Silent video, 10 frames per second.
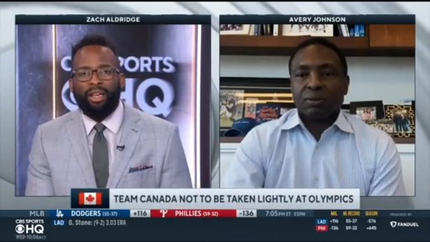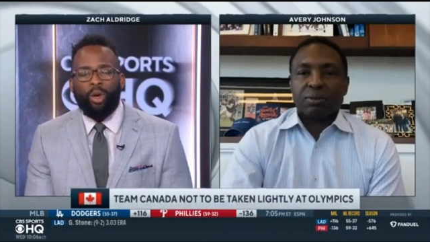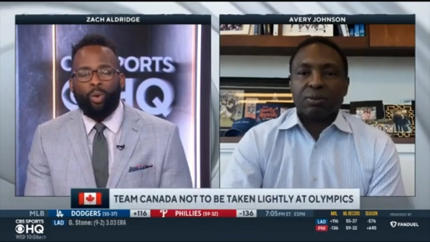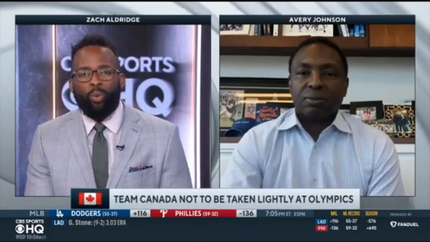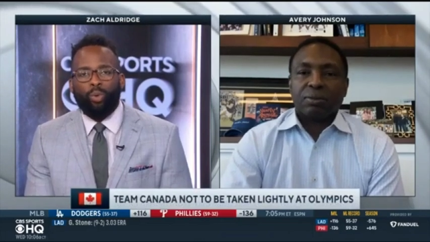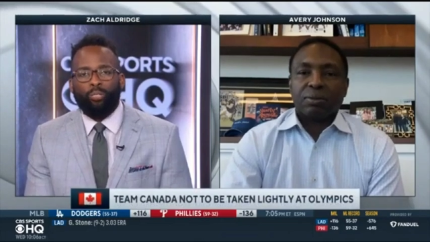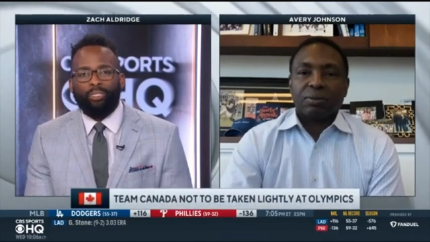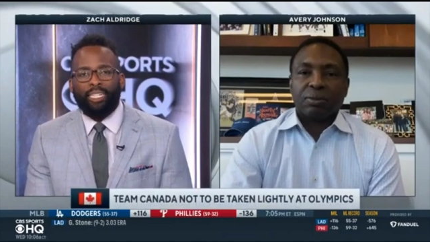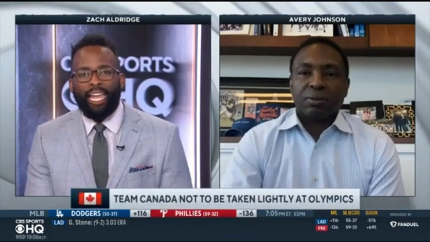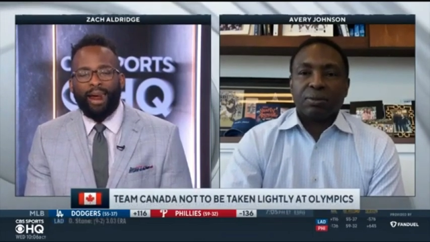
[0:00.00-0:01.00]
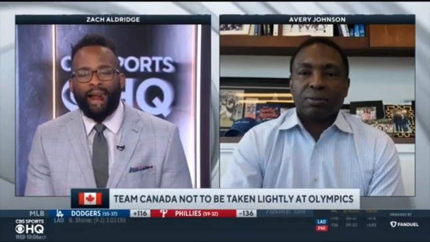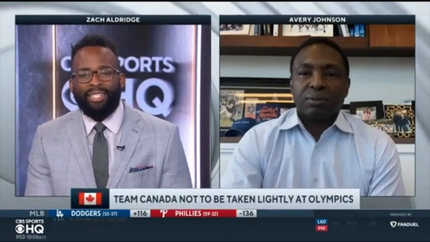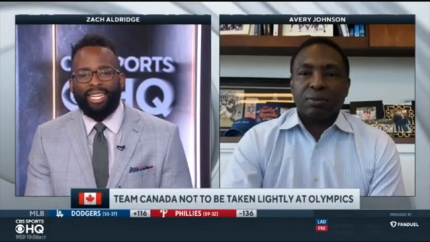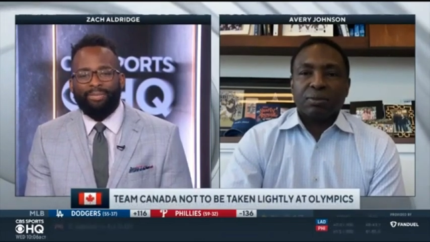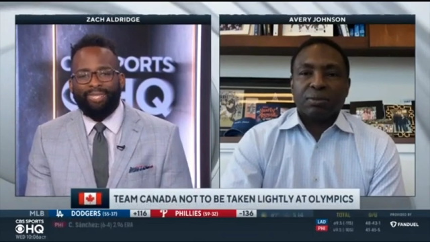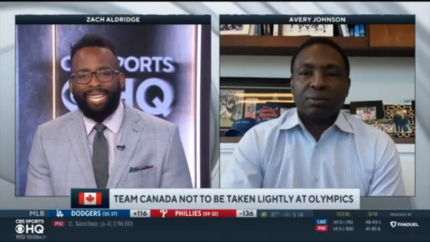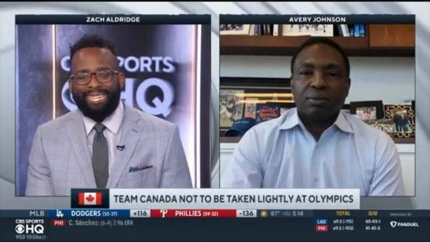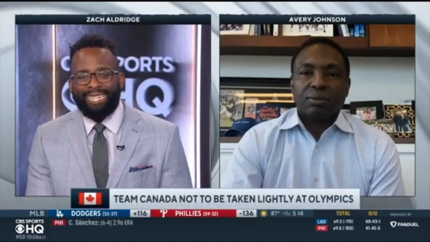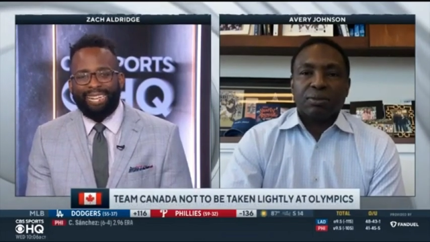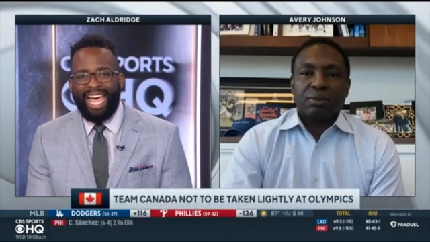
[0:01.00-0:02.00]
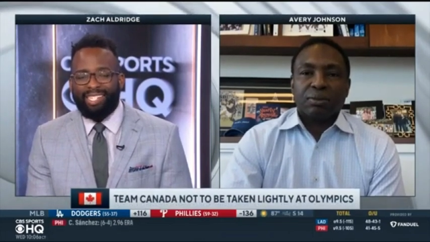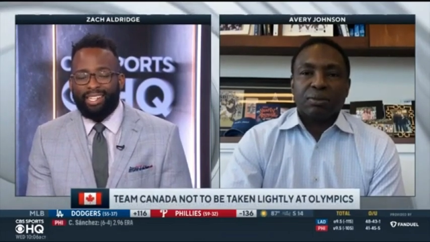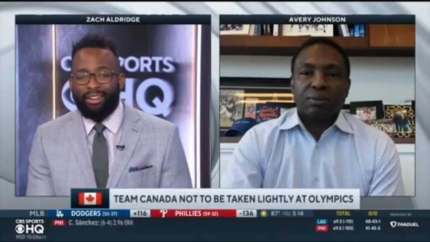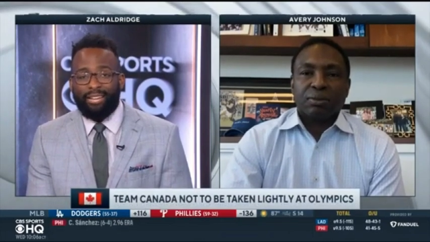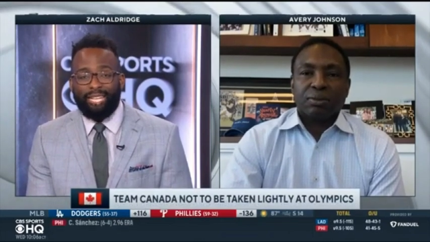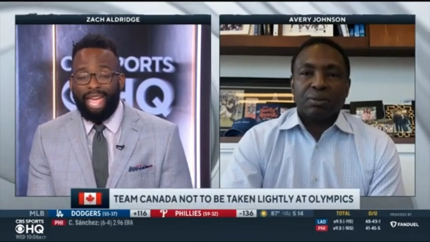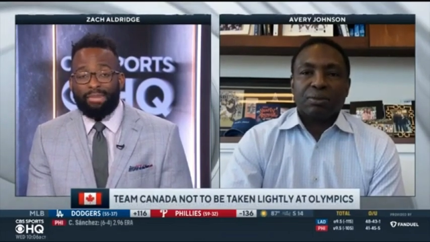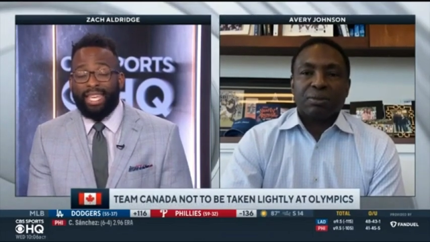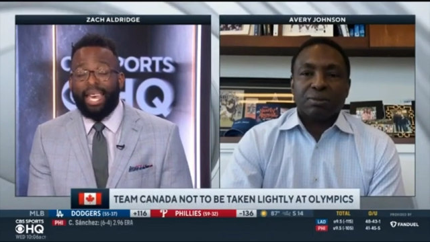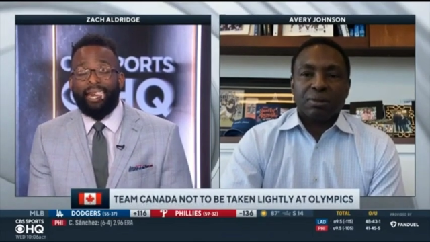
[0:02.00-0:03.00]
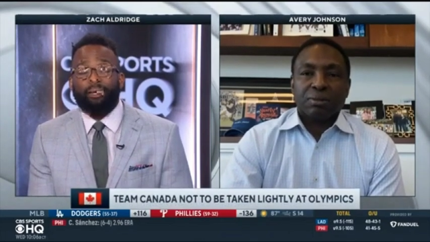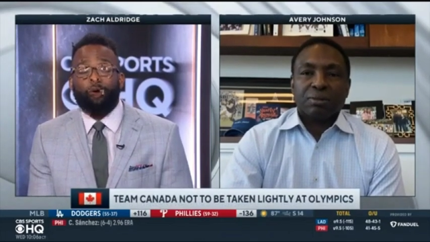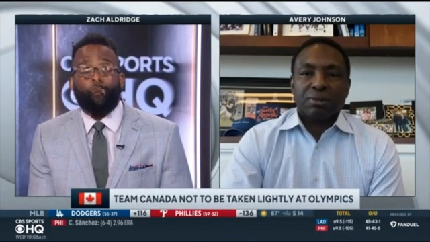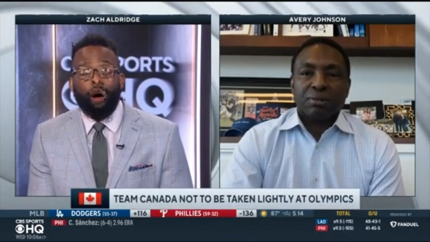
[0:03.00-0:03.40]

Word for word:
Speaker 1: World Championship just last year, a game that Canada won.